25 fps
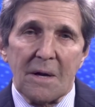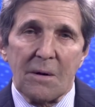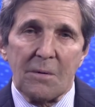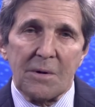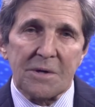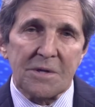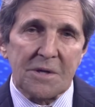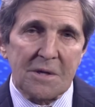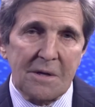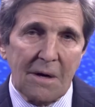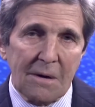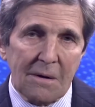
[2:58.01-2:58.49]

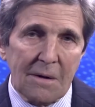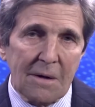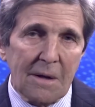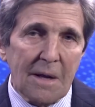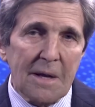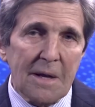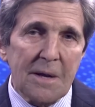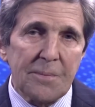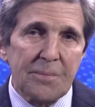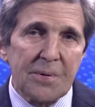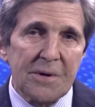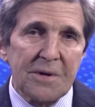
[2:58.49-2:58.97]
which
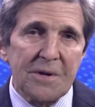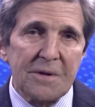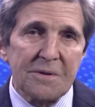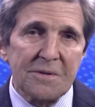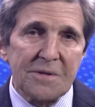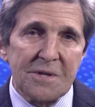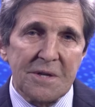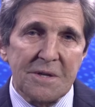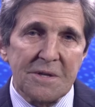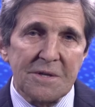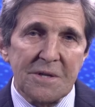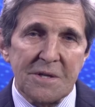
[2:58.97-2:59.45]
currently
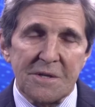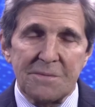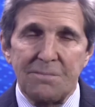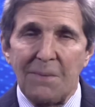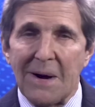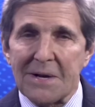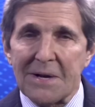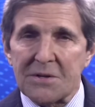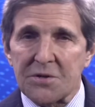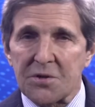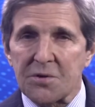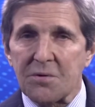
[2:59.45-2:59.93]
produces as
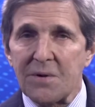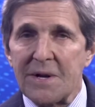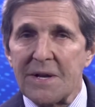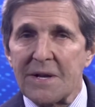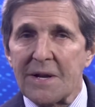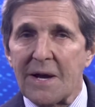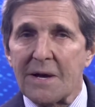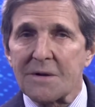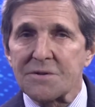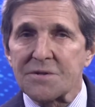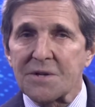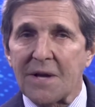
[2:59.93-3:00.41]
much
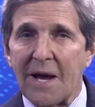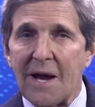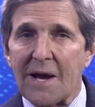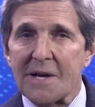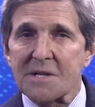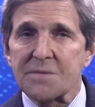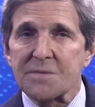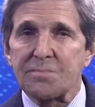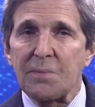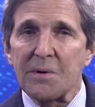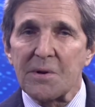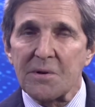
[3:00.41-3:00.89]
greenhouse
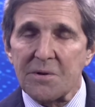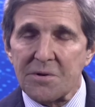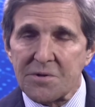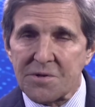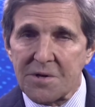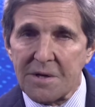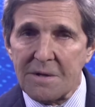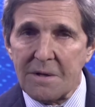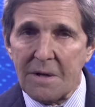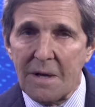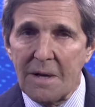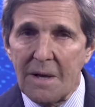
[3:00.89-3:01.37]
gas
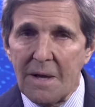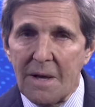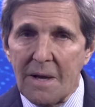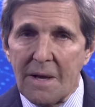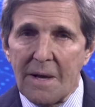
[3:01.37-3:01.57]
pollution